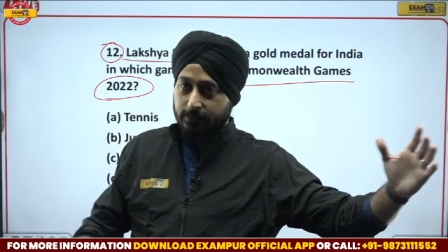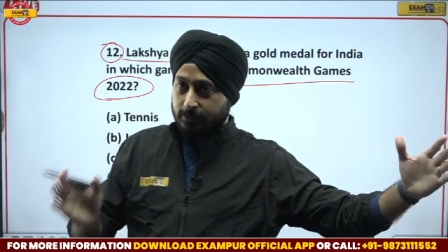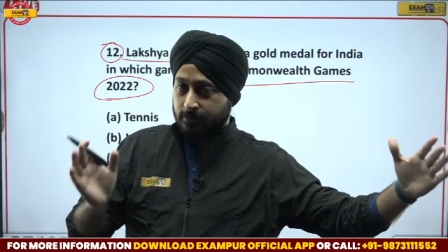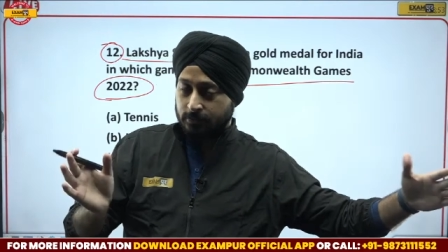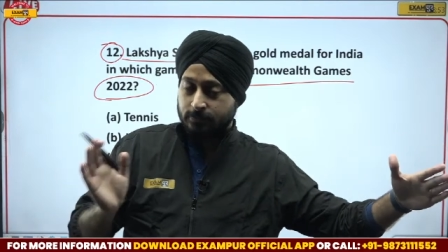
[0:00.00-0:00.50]
the
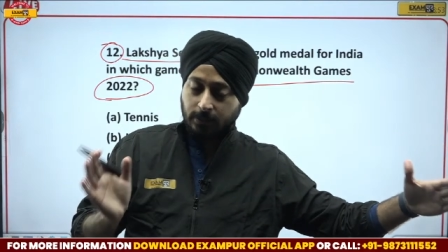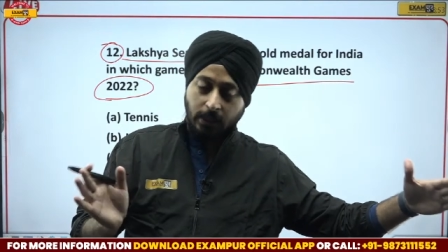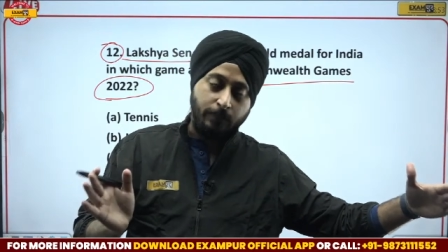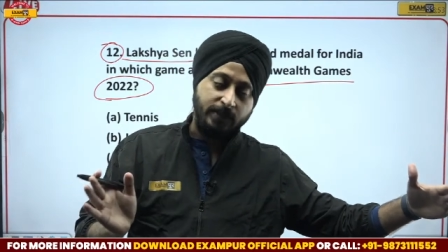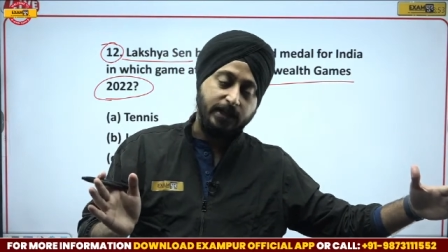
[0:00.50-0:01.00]
in
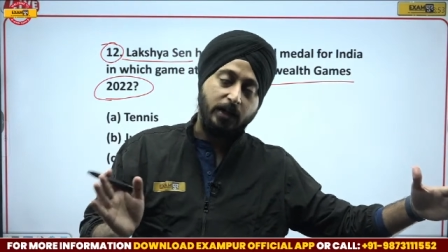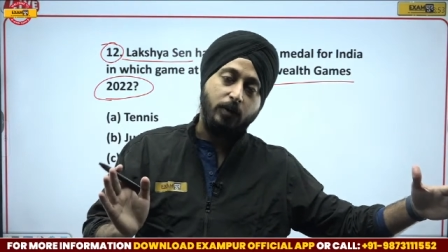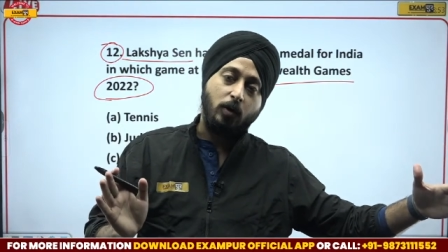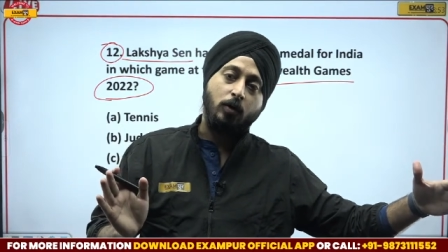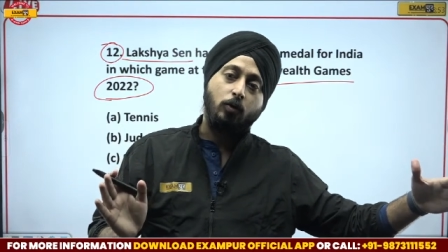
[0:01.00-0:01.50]
syllabus that we
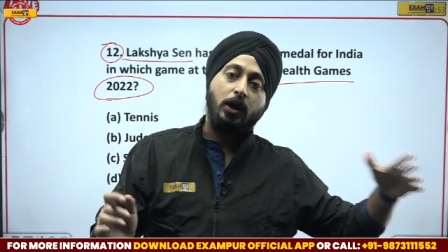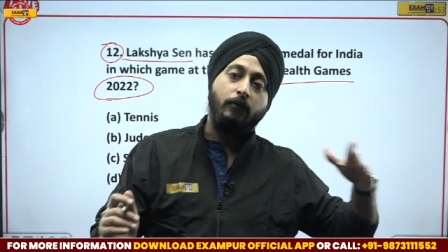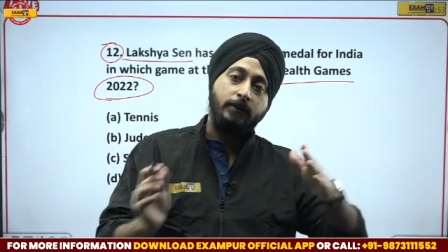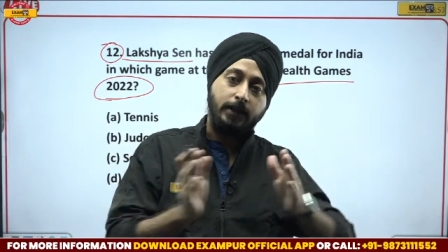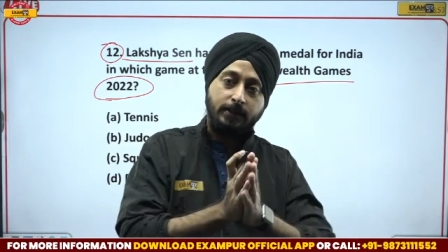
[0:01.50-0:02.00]
are going to
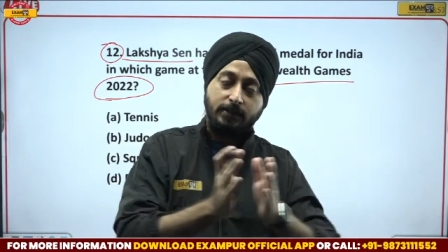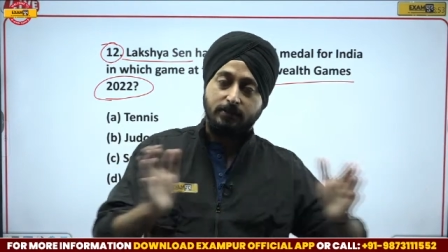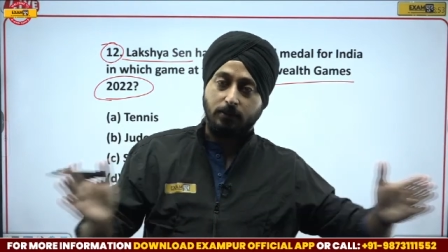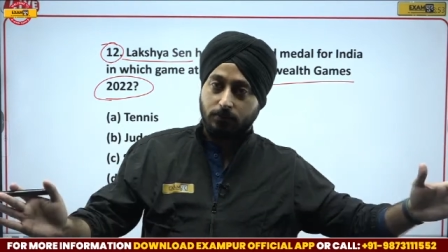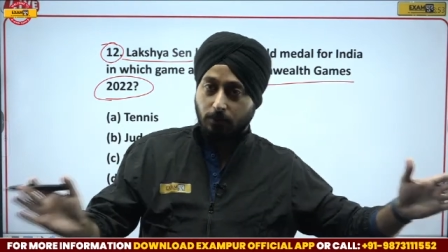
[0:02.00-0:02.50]
cover that is
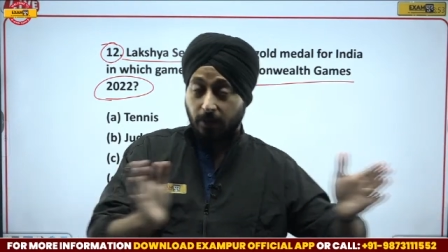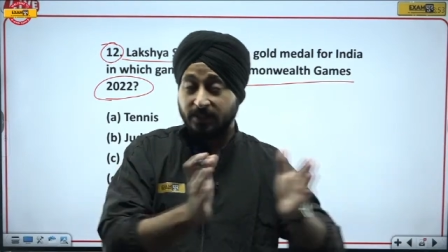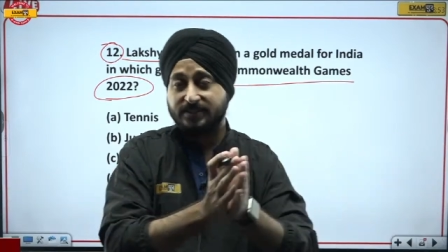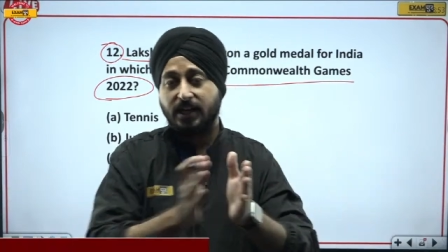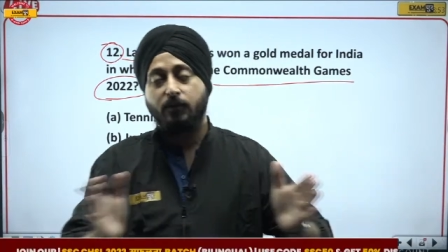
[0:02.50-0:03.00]
uh, the
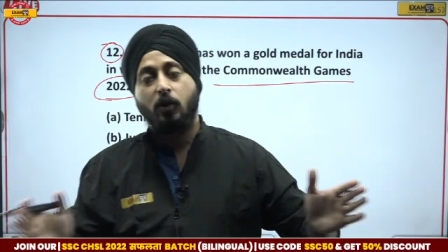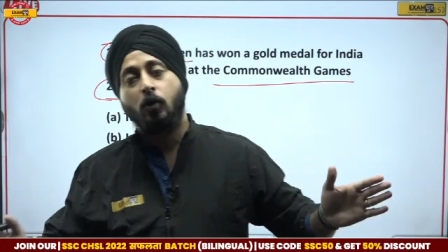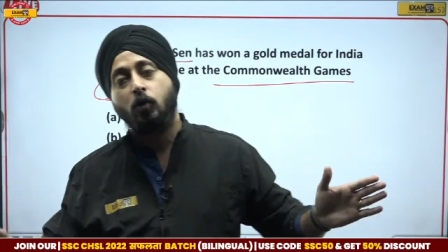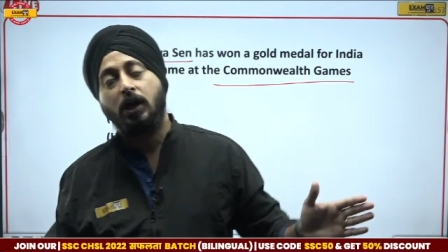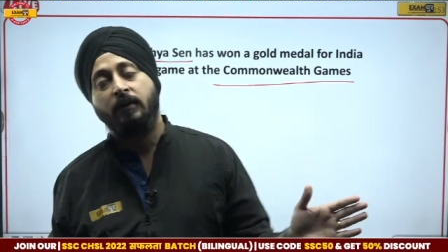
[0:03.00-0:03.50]
months that we are
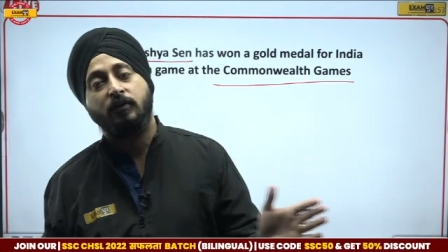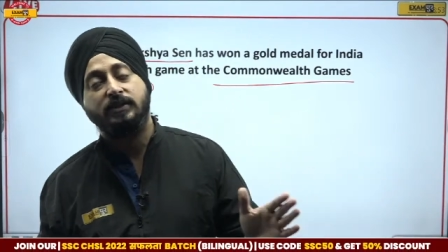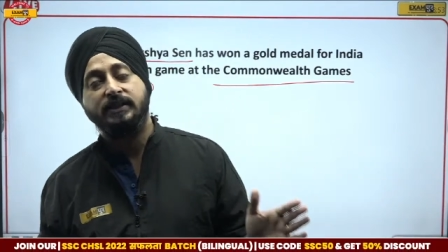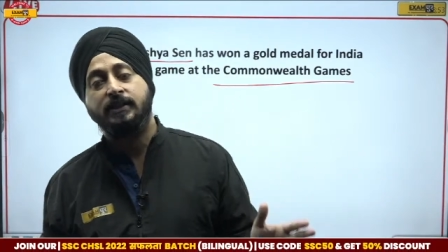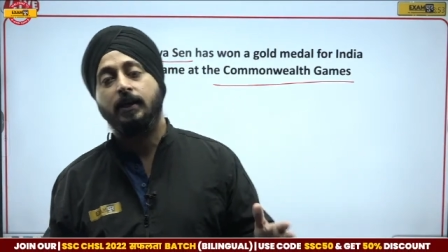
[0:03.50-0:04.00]
going to cover for
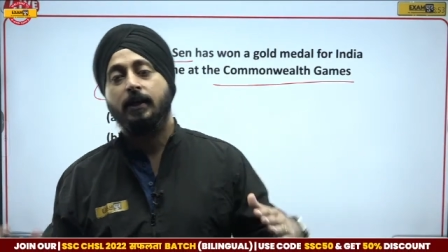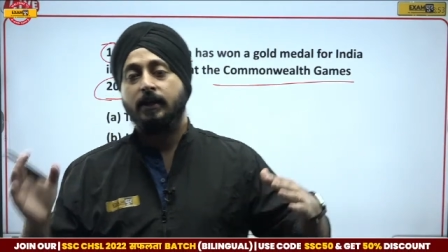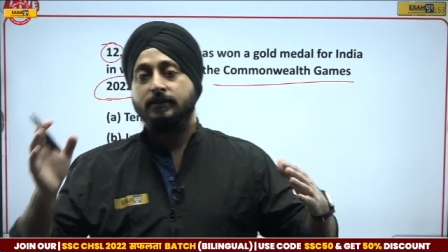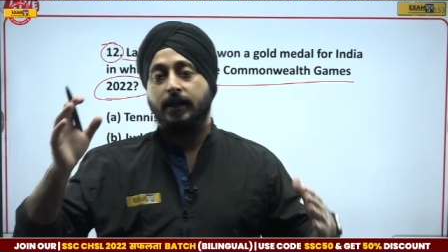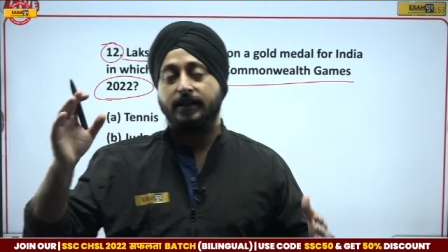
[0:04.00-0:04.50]
CGL
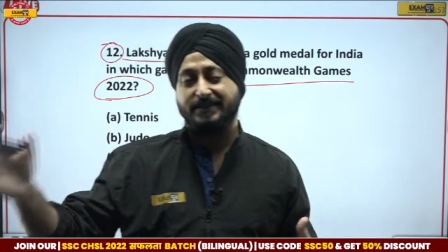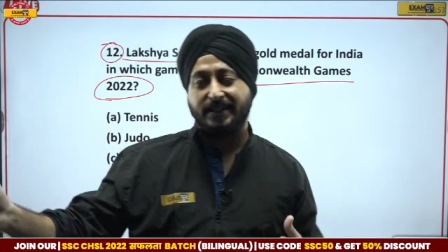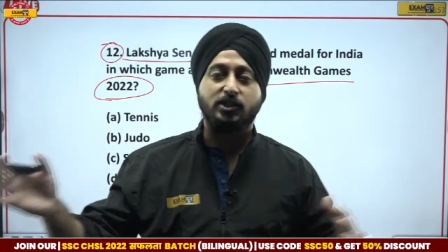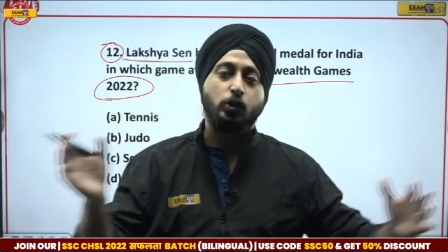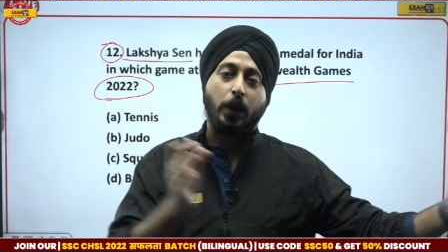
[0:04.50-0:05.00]
that is
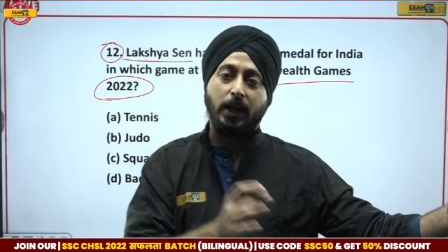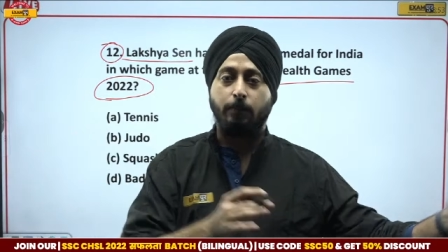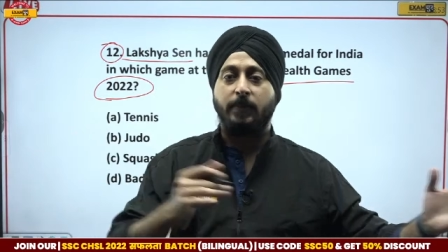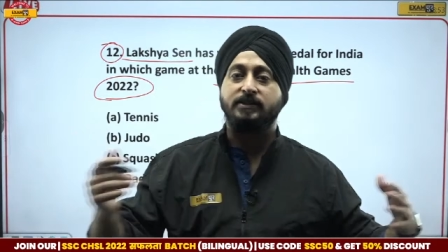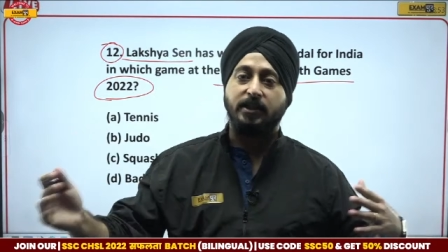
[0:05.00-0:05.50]
6 to 8
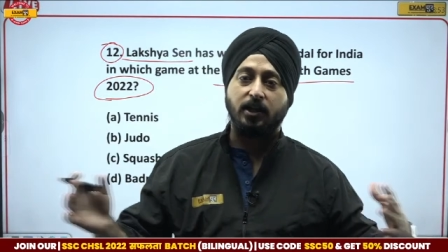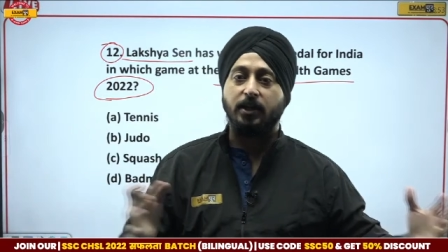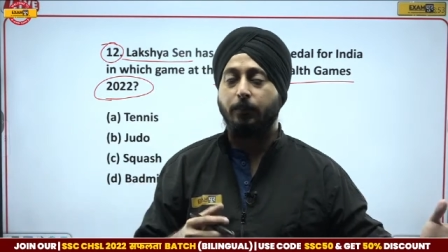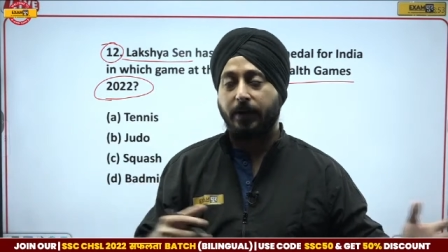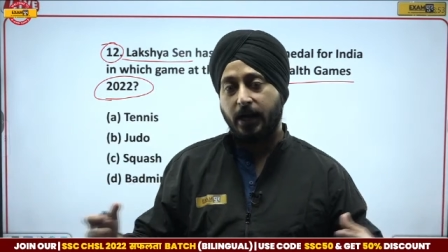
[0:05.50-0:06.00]
months generally
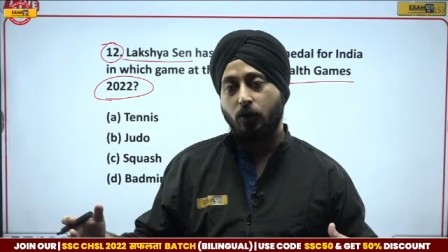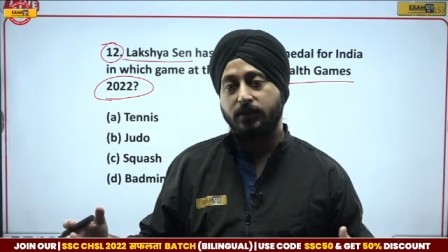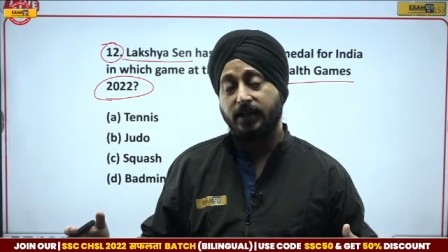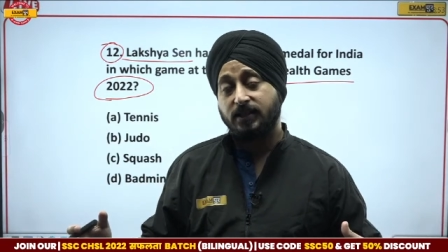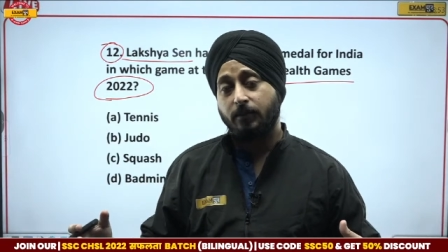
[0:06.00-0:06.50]
prior to the
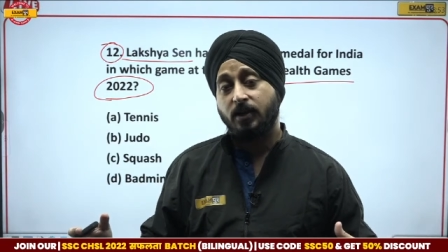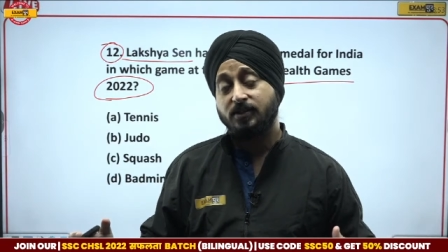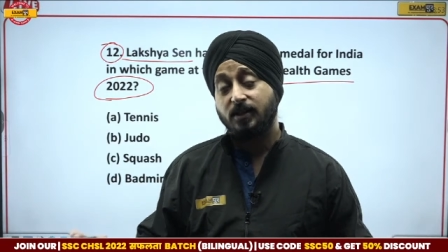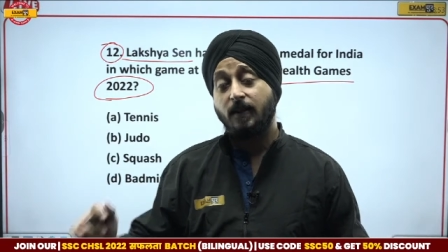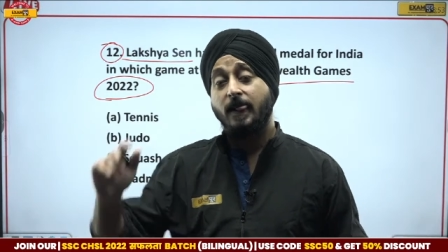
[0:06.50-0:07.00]

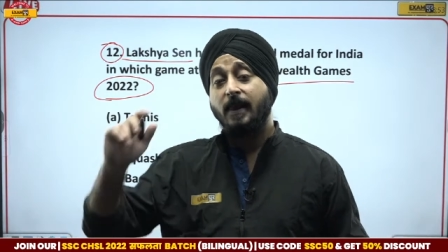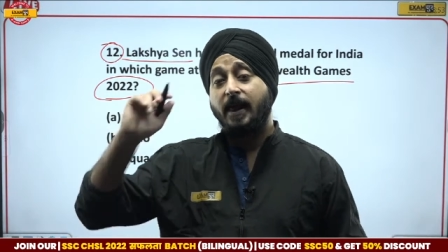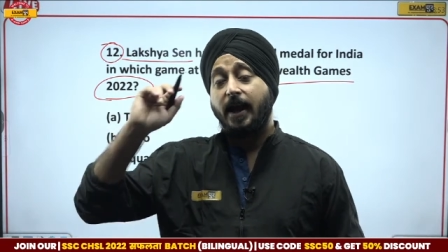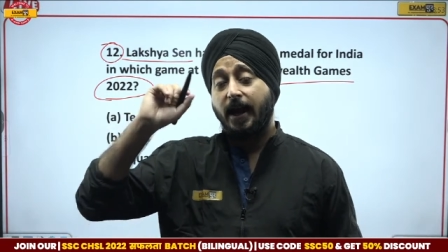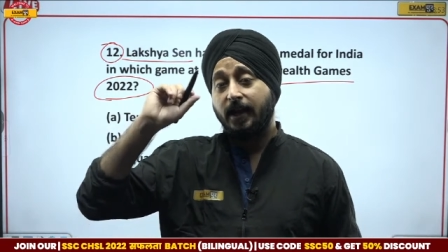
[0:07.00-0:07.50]
examination
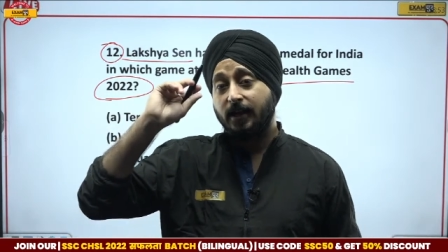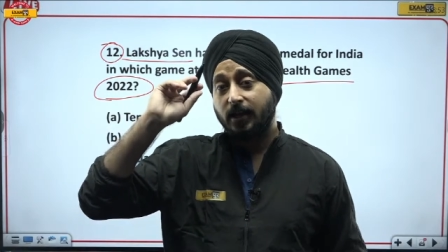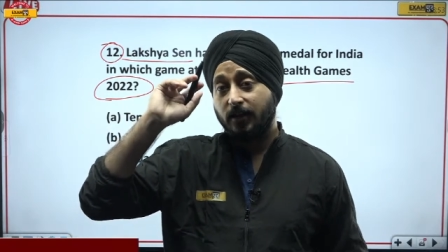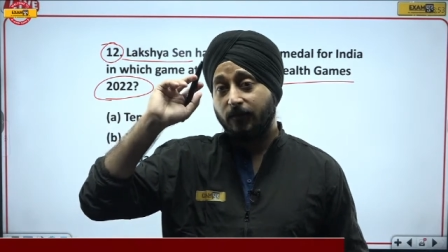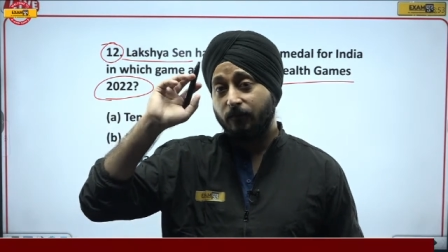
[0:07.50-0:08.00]
and uh,